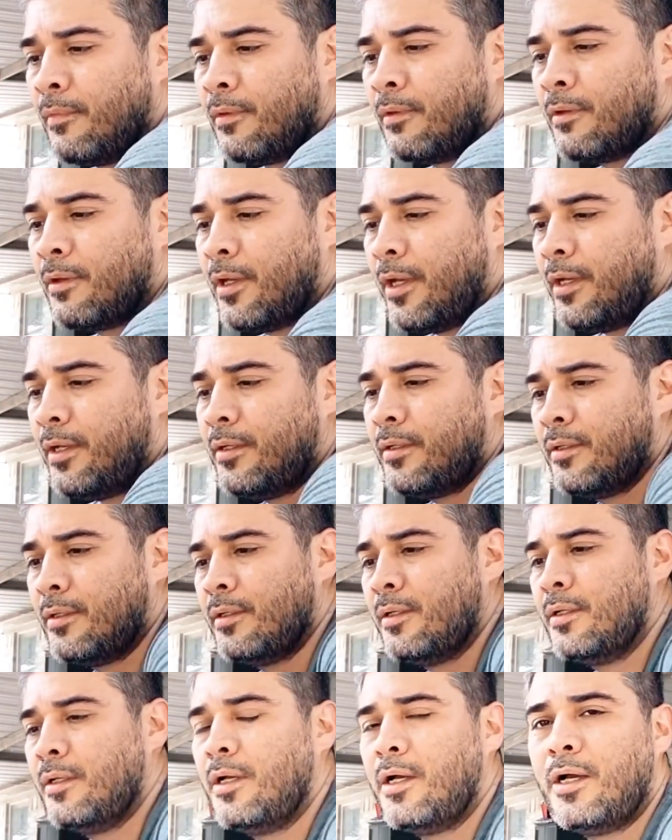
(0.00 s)
Okay.
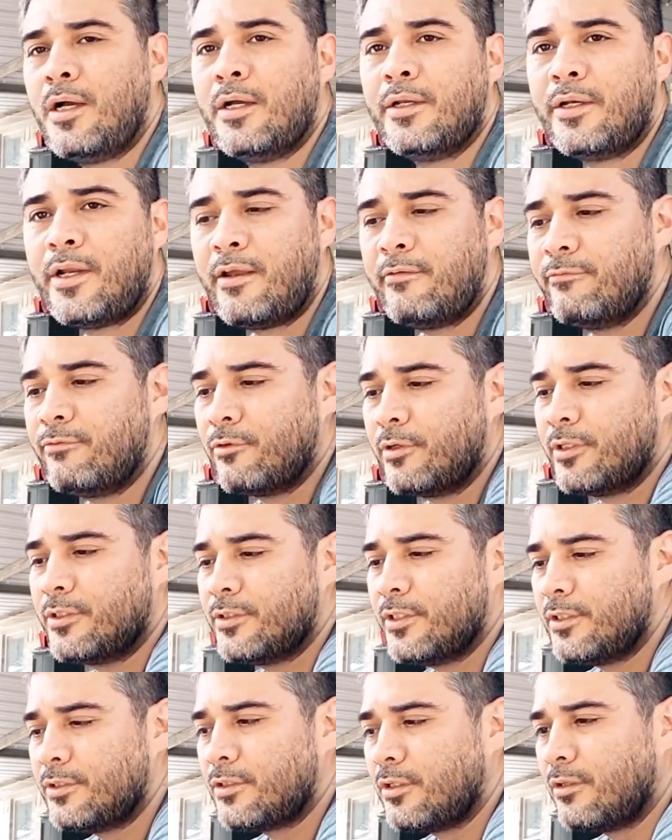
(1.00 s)

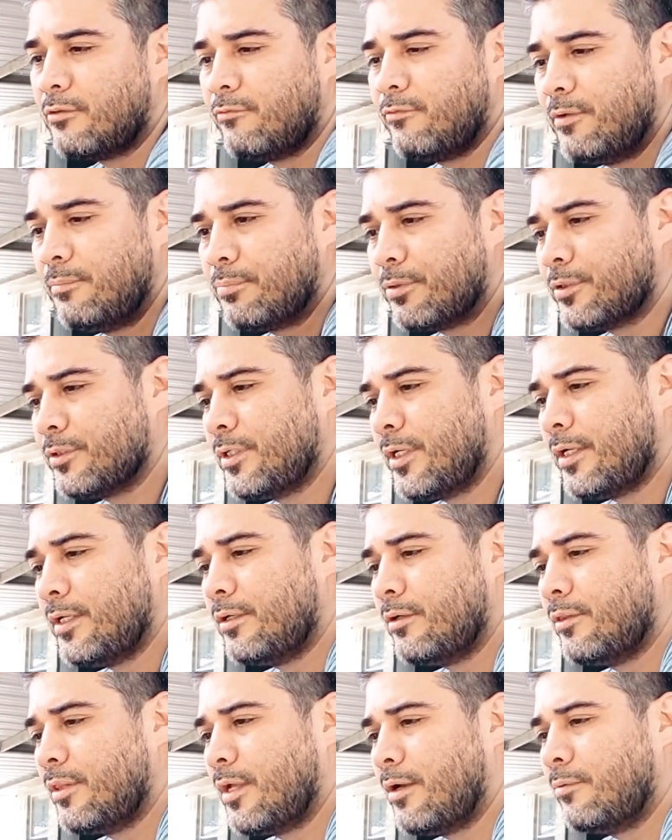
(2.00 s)
946 on the feet per second
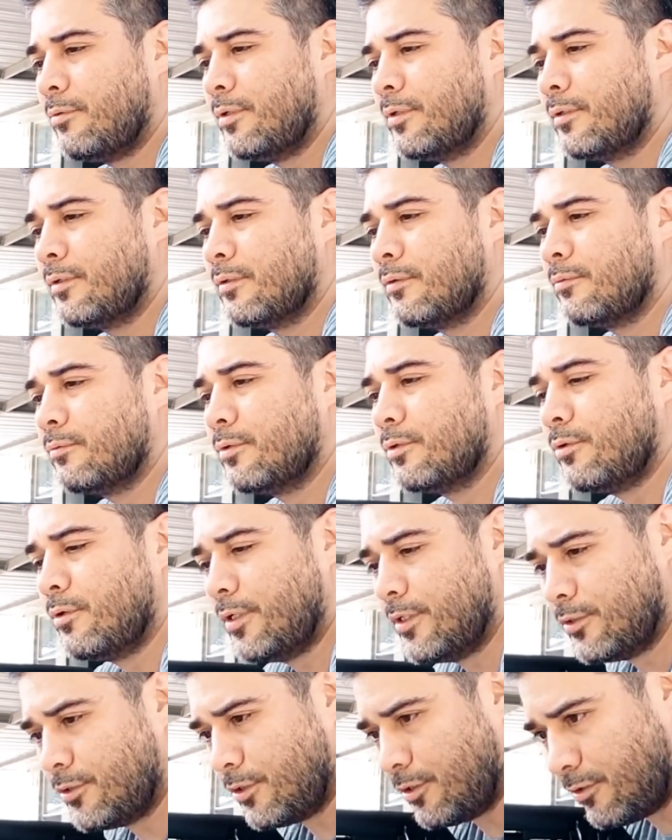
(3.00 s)
on that one. We'll go ahead
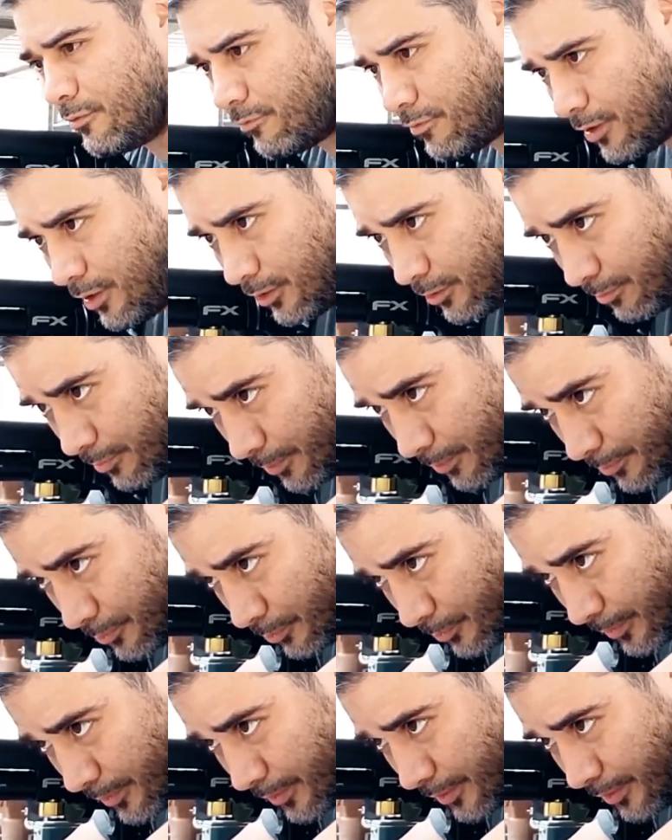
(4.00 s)
and turn the volume up so
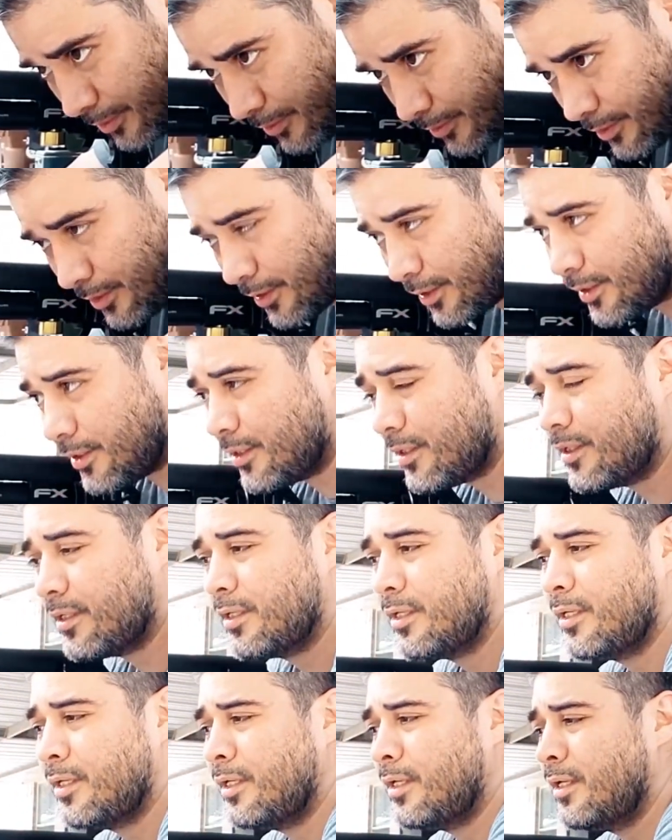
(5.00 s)
we can hear the
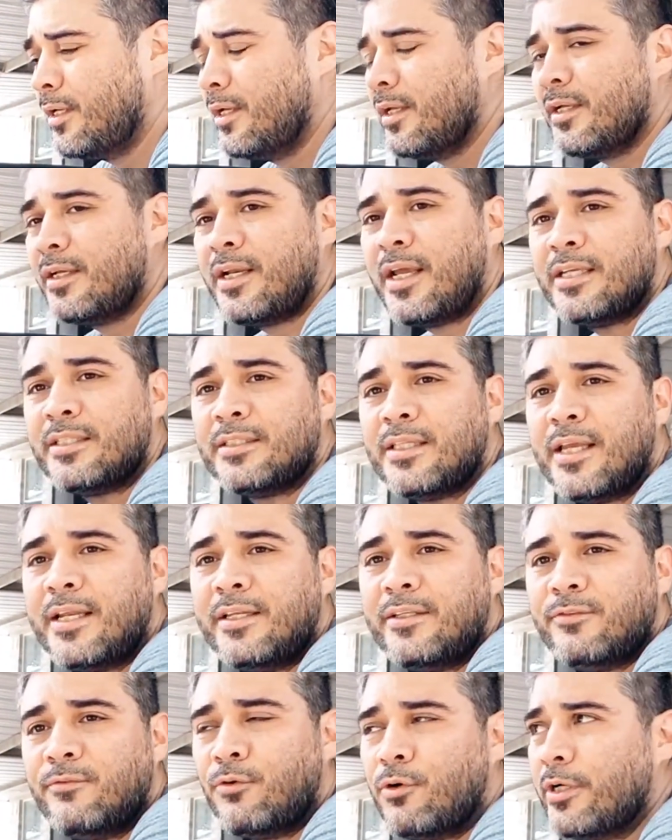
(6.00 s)
nice
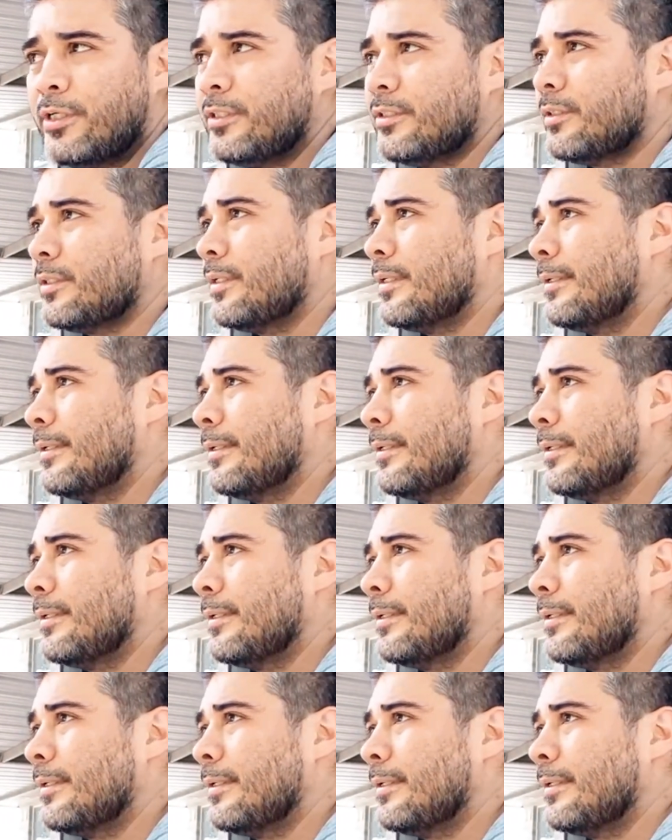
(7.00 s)
lady's voice.